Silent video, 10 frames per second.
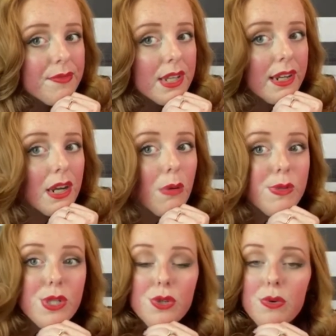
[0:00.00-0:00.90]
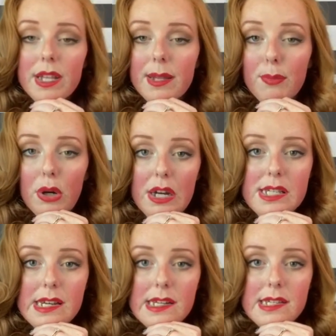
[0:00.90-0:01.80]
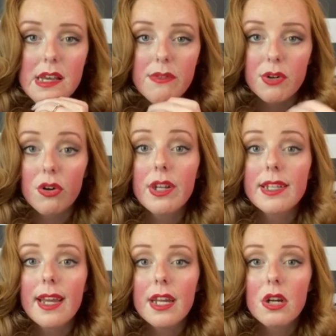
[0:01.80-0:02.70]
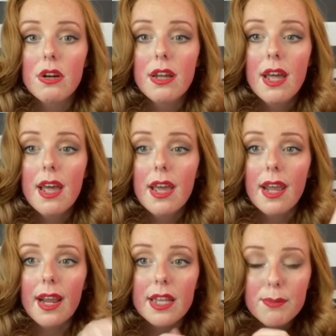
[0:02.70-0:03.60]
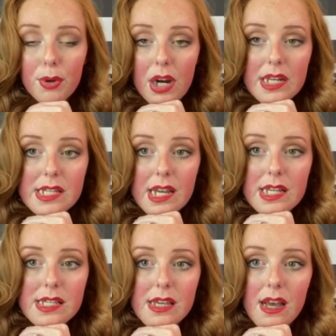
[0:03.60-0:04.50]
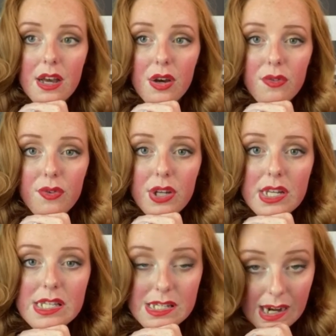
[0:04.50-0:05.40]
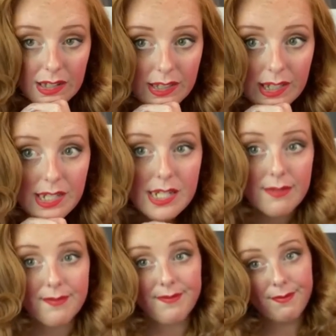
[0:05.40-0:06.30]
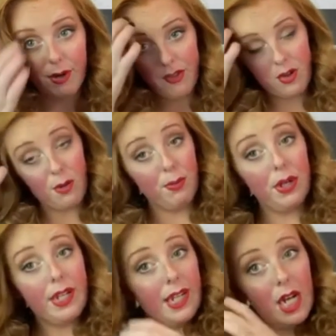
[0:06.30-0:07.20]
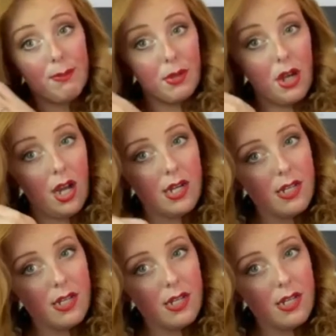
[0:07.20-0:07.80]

it helps you in the process of curling the hair and the process of styling it whether you're putting it up or not.